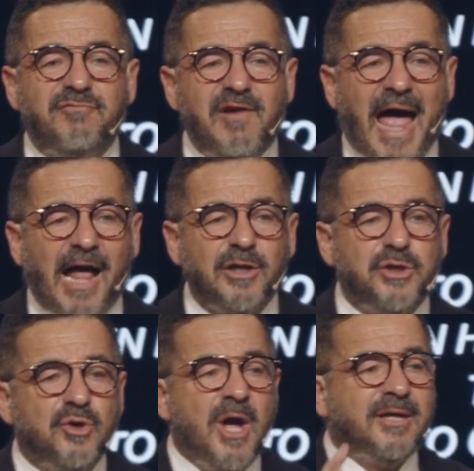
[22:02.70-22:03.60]

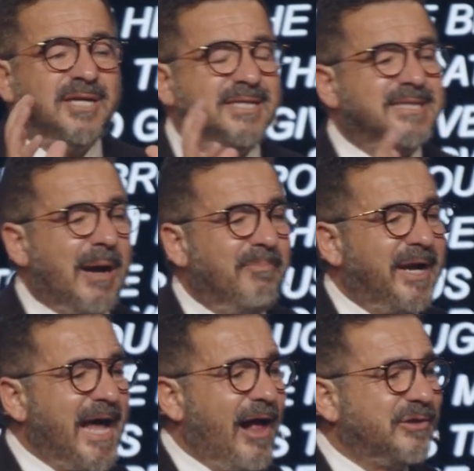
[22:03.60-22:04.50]
value to
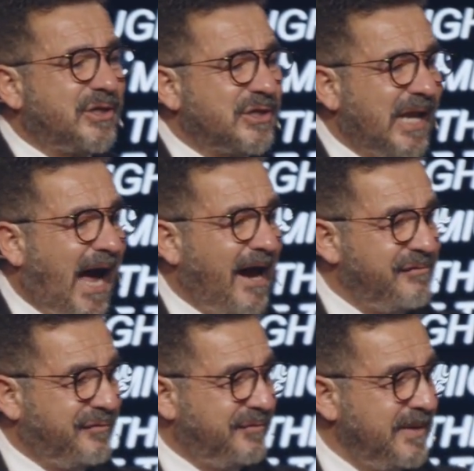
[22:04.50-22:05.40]
somebody else's
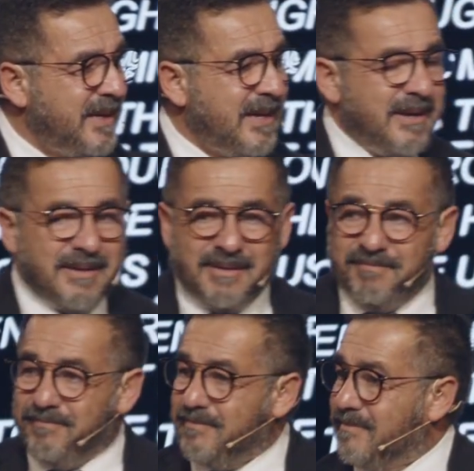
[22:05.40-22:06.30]
life.
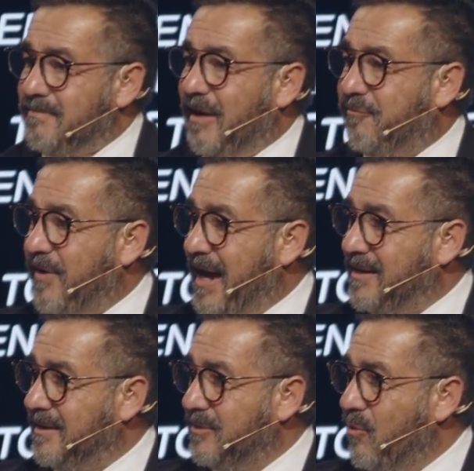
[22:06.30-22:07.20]
My
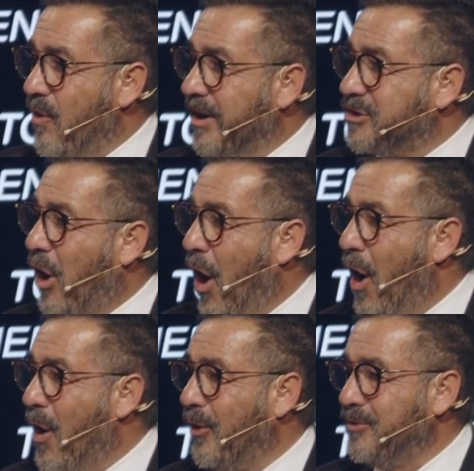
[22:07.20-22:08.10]
friend, we're
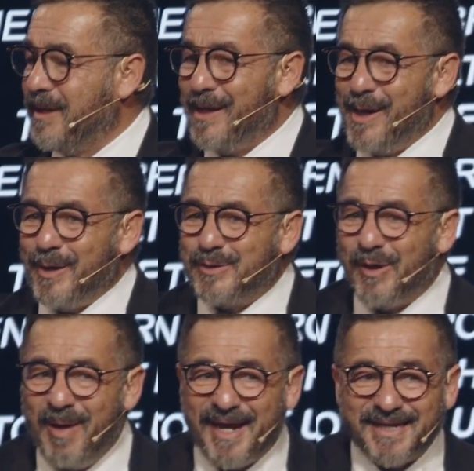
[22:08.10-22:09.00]
called
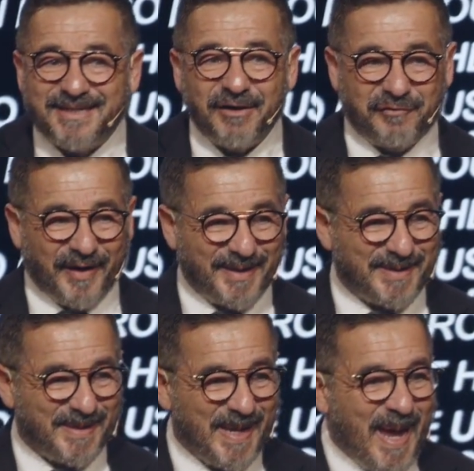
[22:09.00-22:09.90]
to make a
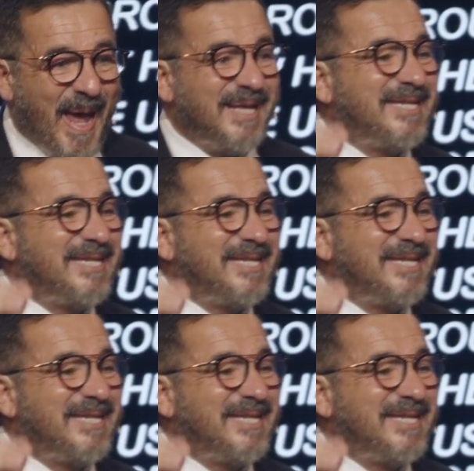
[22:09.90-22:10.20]
difference in